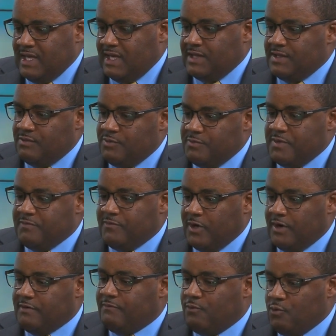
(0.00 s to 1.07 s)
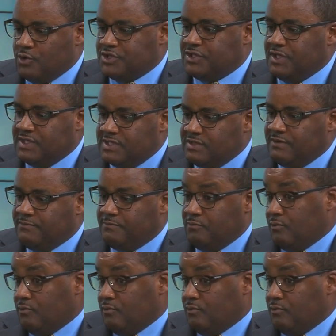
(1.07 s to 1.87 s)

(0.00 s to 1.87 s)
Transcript: And then we've been very fortunate to have